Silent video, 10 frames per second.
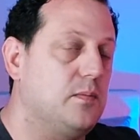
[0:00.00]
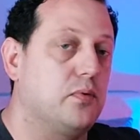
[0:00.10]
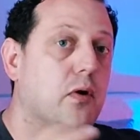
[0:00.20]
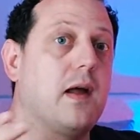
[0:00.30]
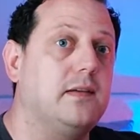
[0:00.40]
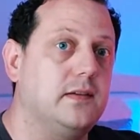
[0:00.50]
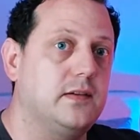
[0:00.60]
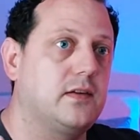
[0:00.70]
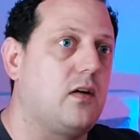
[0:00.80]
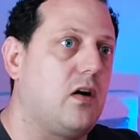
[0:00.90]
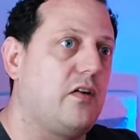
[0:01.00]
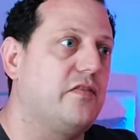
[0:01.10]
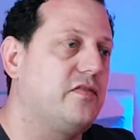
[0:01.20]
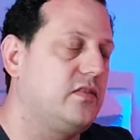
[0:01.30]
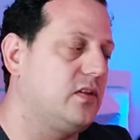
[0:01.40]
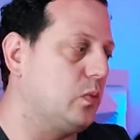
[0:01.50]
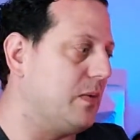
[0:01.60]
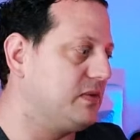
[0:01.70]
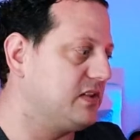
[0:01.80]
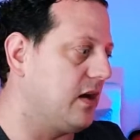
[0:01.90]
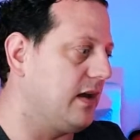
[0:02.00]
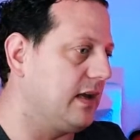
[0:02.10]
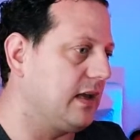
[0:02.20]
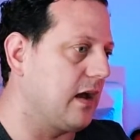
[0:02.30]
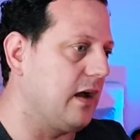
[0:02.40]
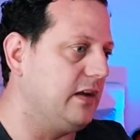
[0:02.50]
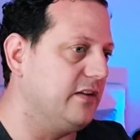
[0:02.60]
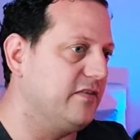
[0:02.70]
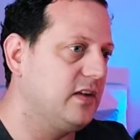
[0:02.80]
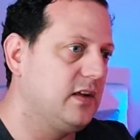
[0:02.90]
brand of the website, and kind of